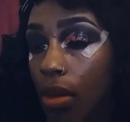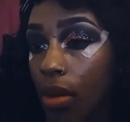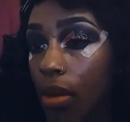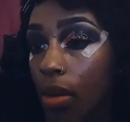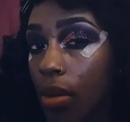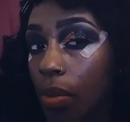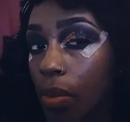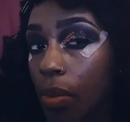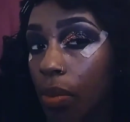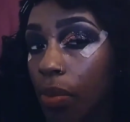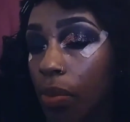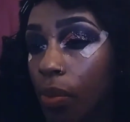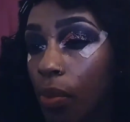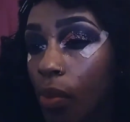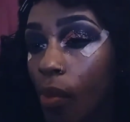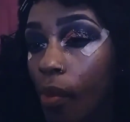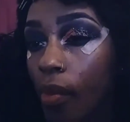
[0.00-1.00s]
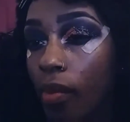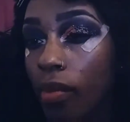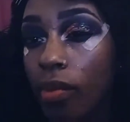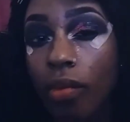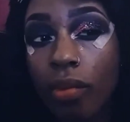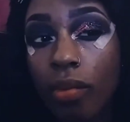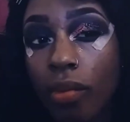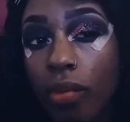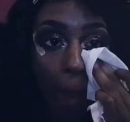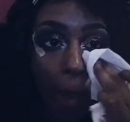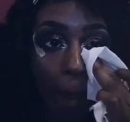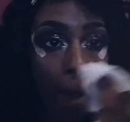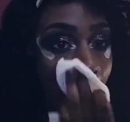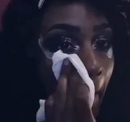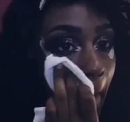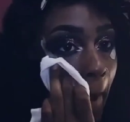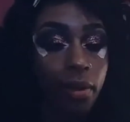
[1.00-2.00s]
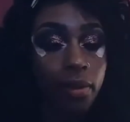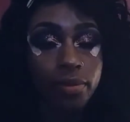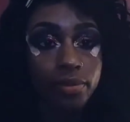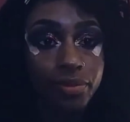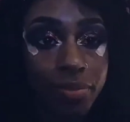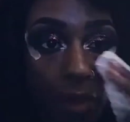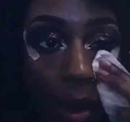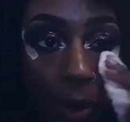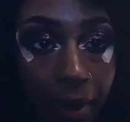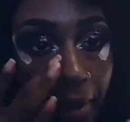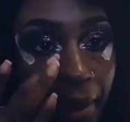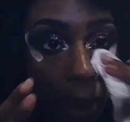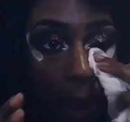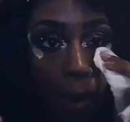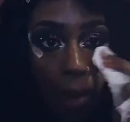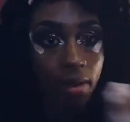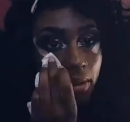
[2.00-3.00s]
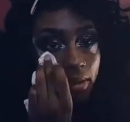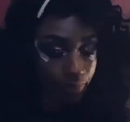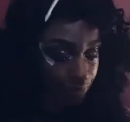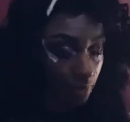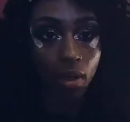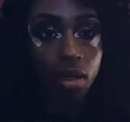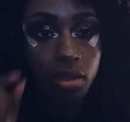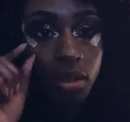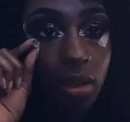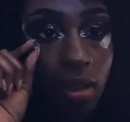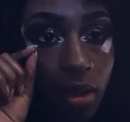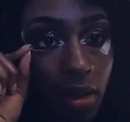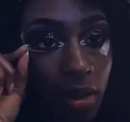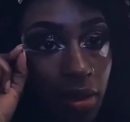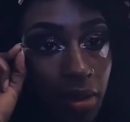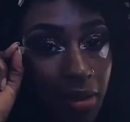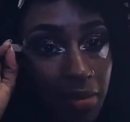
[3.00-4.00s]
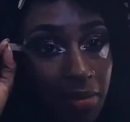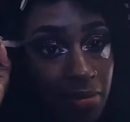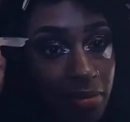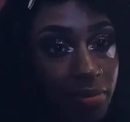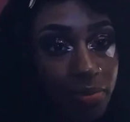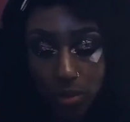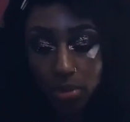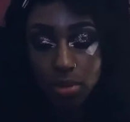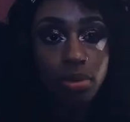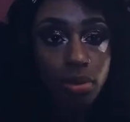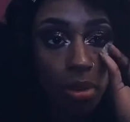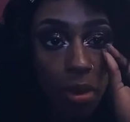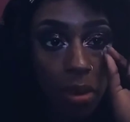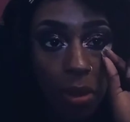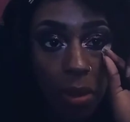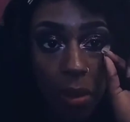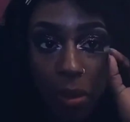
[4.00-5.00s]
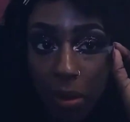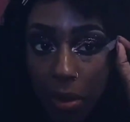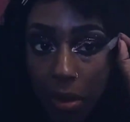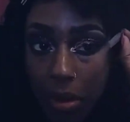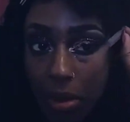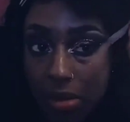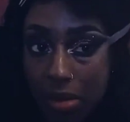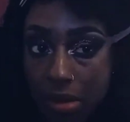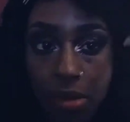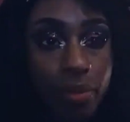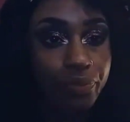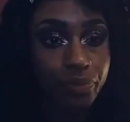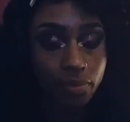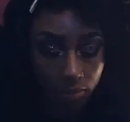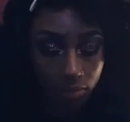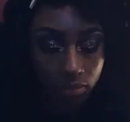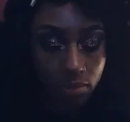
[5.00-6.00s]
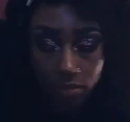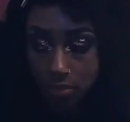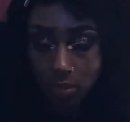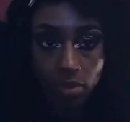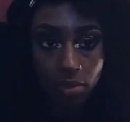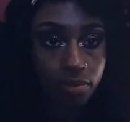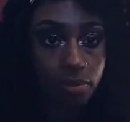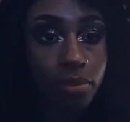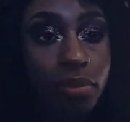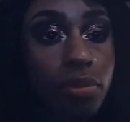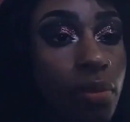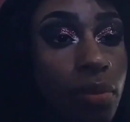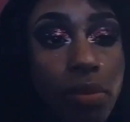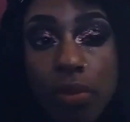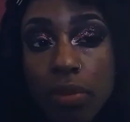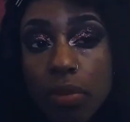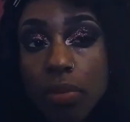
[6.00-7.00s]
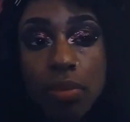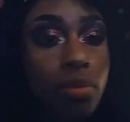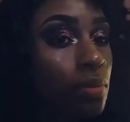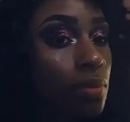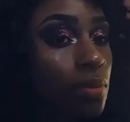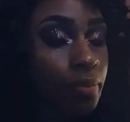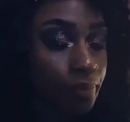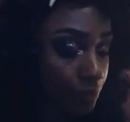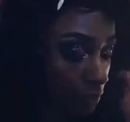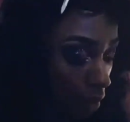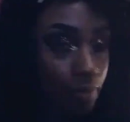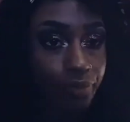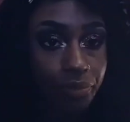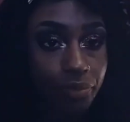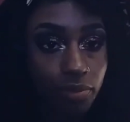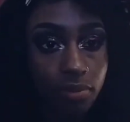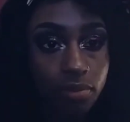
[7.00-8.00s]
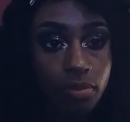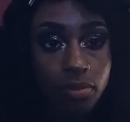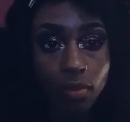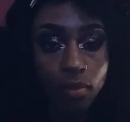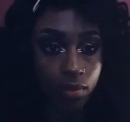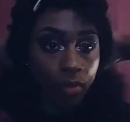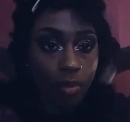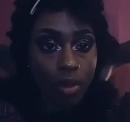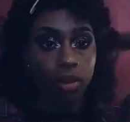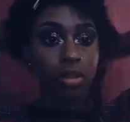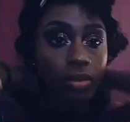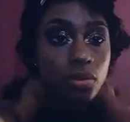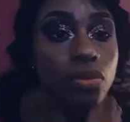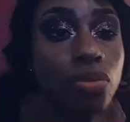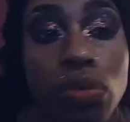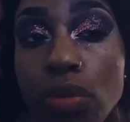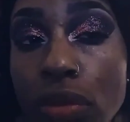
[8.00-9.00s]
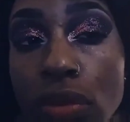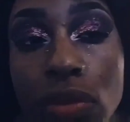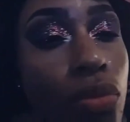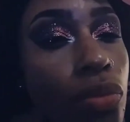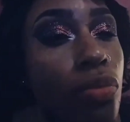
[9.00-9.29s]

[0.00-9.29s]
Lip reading: After applying my glitter, I just removed the tape from my eyes, and I'm just kind of getting a look at the